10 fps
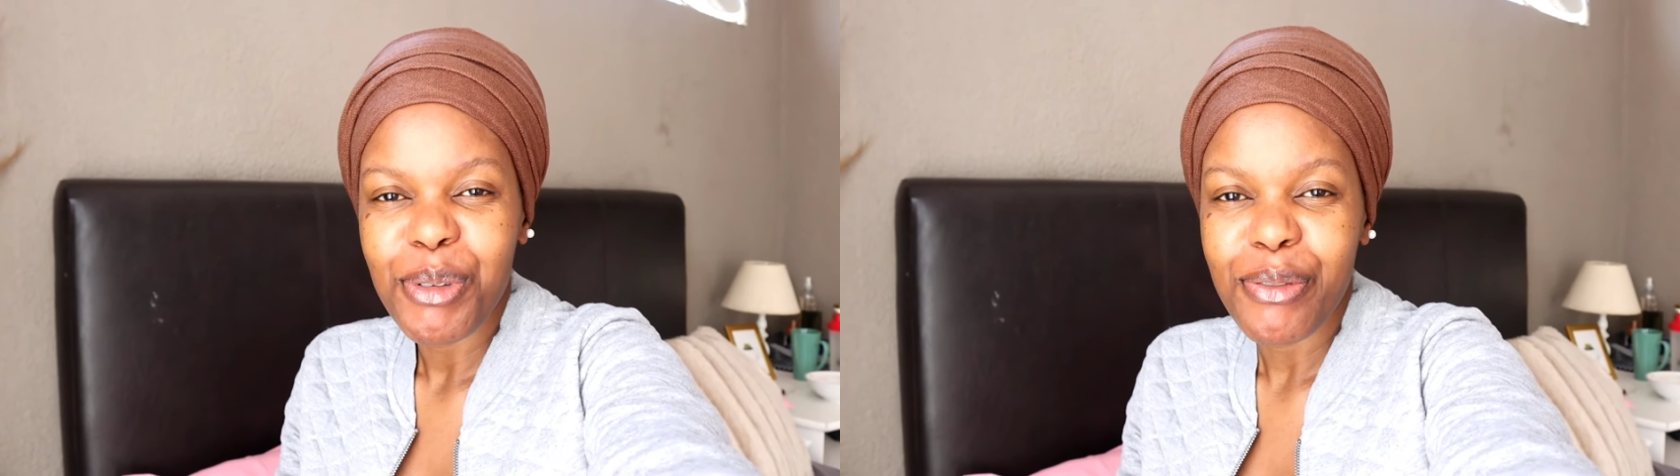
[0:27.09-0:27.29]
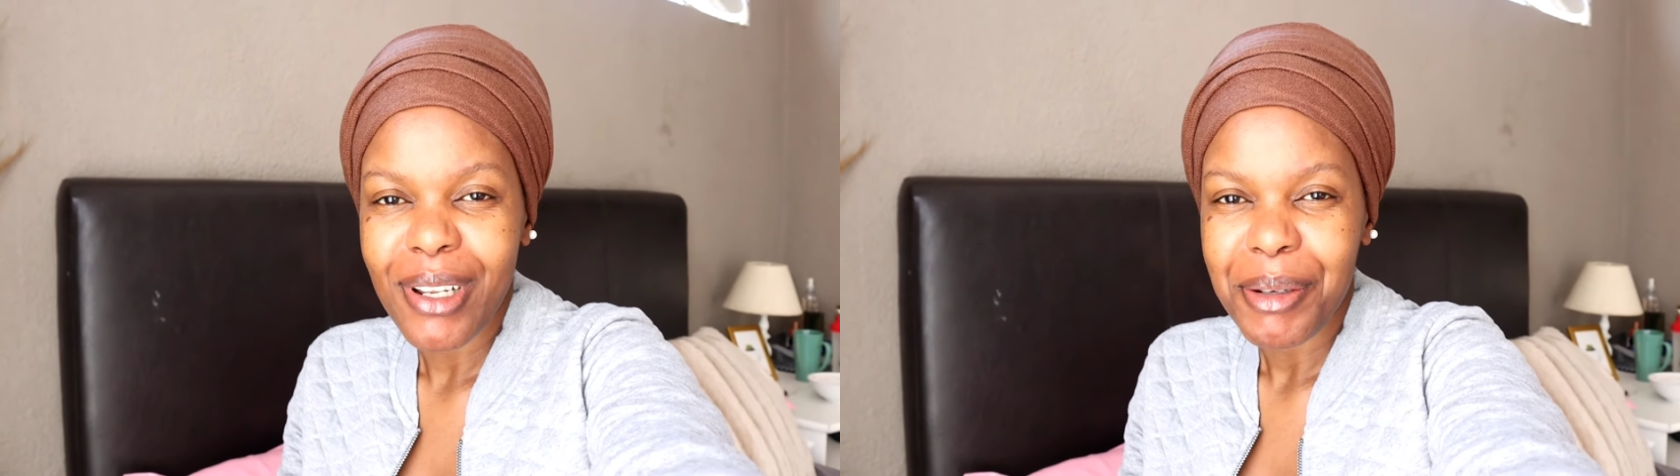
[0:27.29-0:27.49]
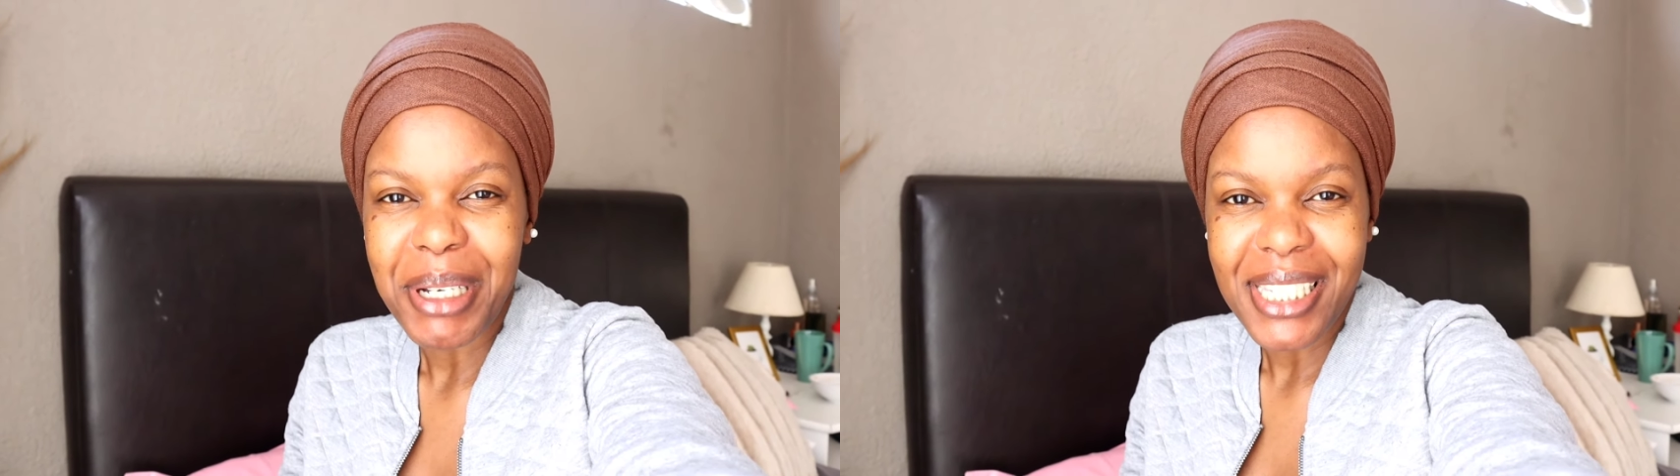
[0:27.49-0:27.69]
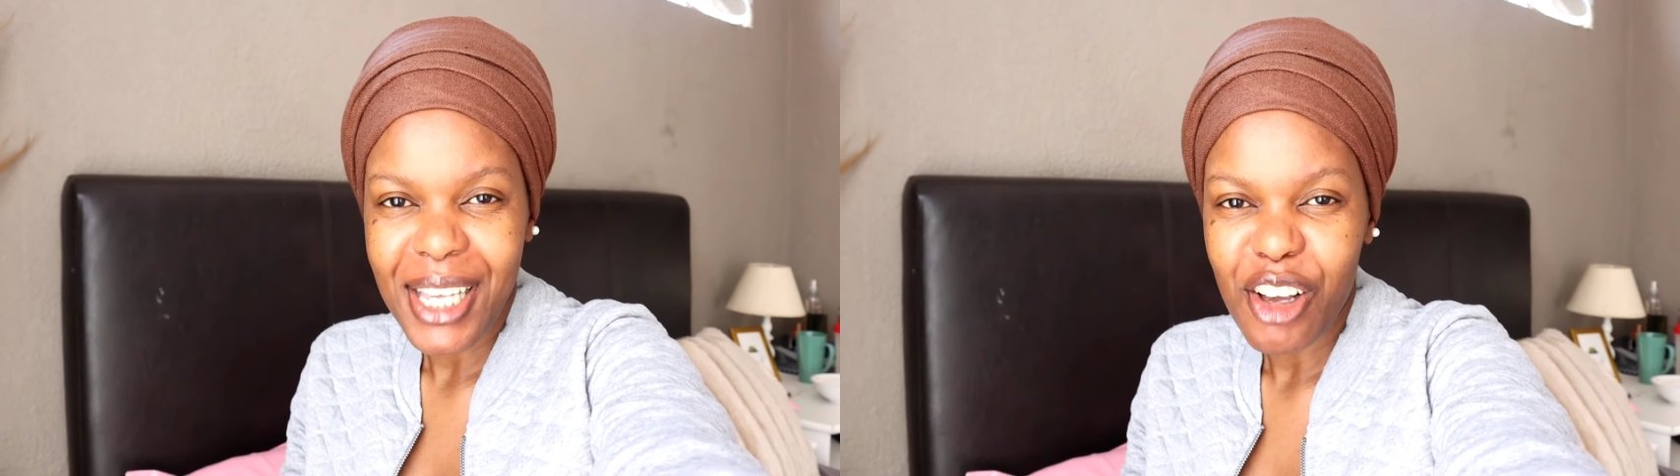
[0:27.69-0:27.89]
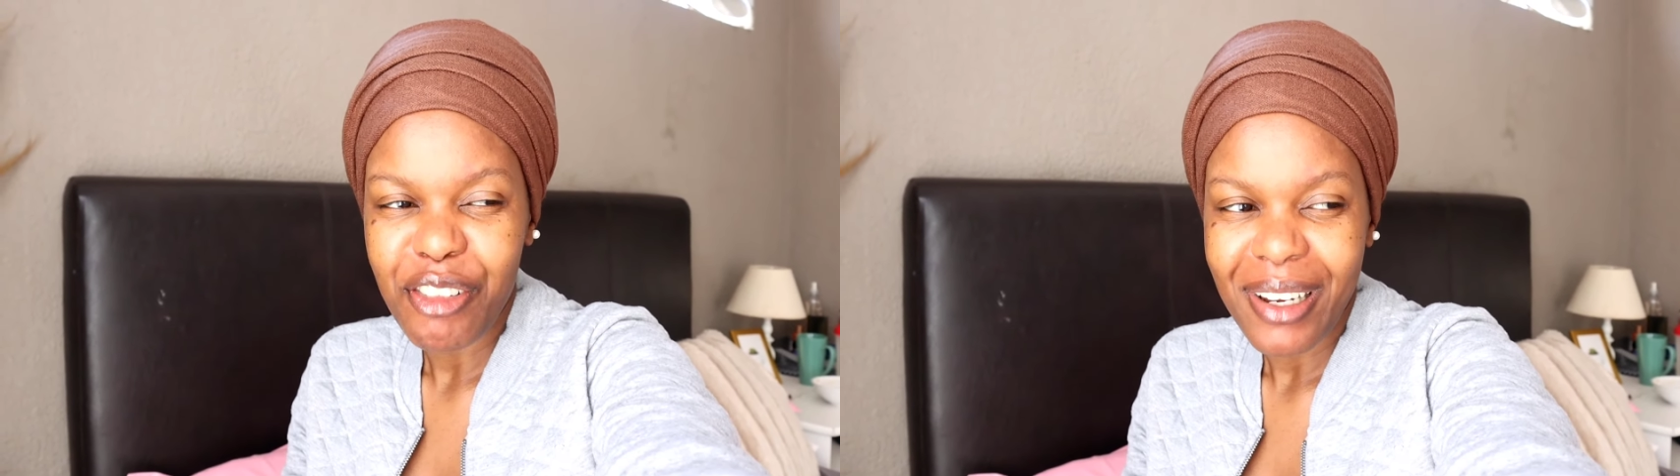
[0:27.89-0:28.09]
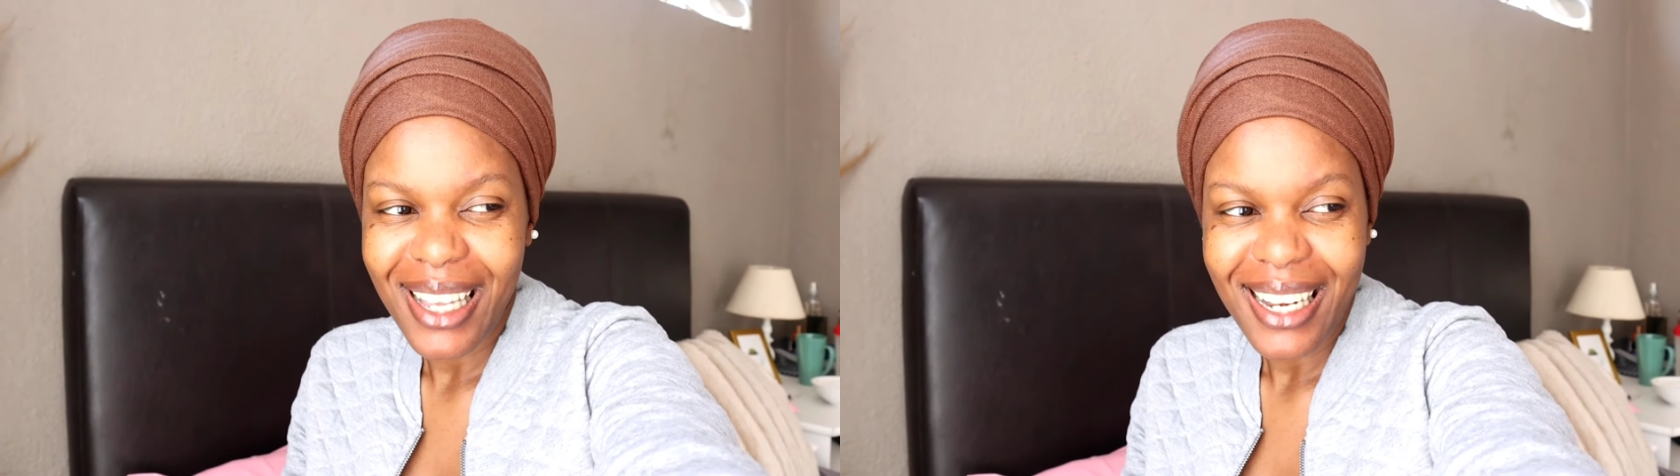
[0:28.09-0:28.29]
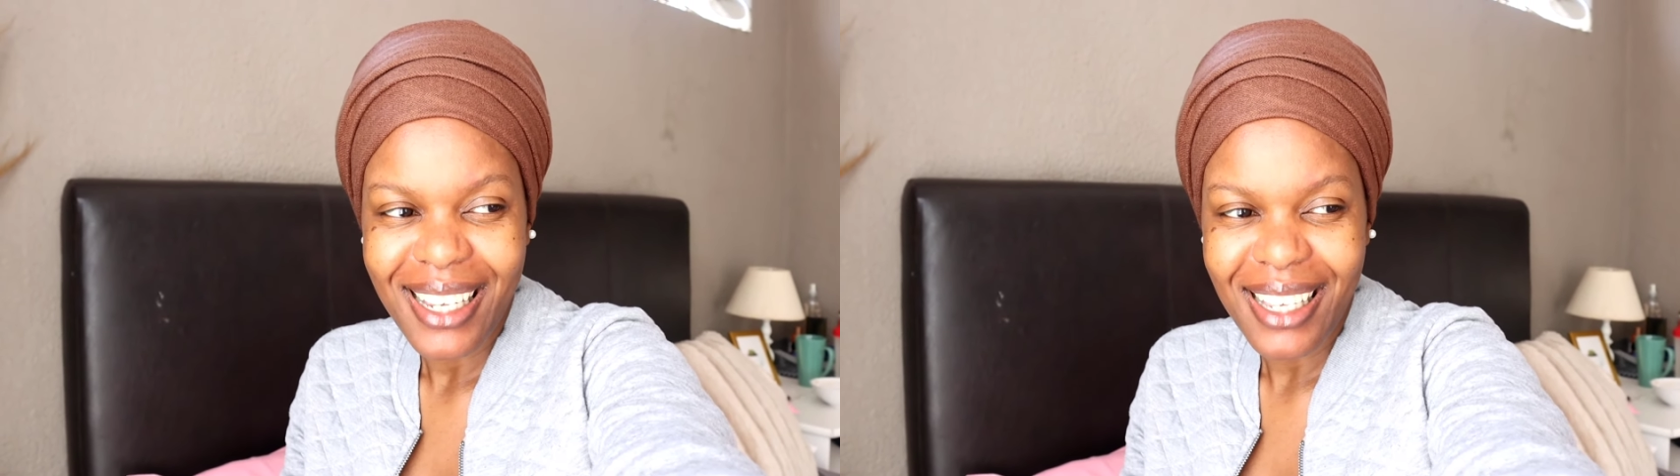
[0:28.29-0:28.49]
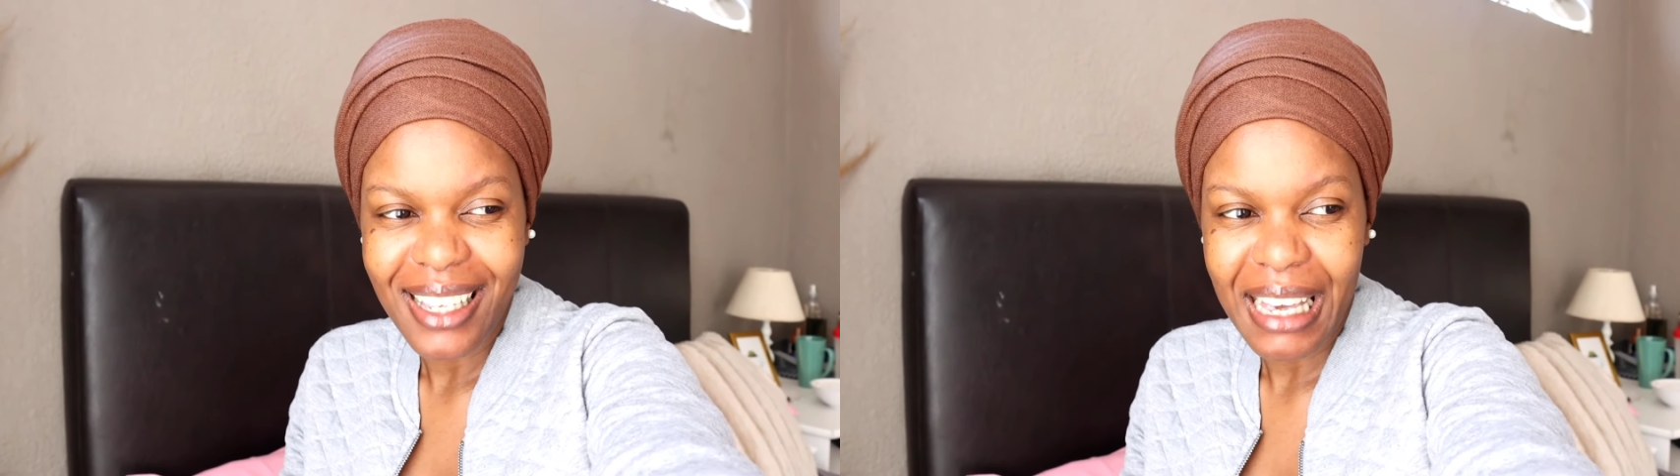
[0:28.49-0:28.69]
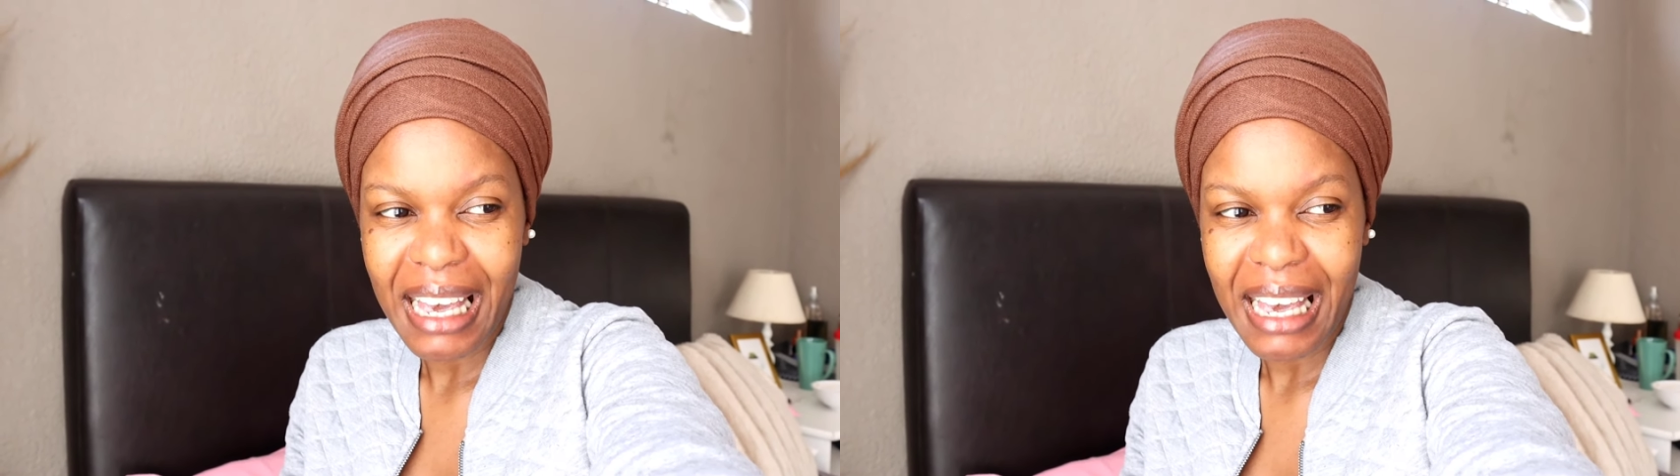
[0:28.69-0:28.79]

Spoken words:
been feeling myself lately